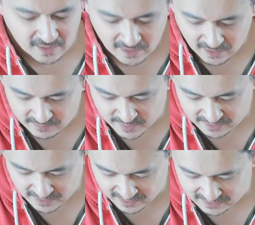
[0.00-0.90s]
I've
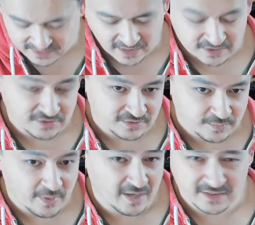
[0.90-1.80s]
had the sense not to
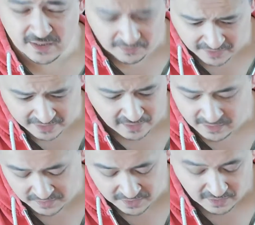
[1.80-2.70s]
buy it because I don't need it.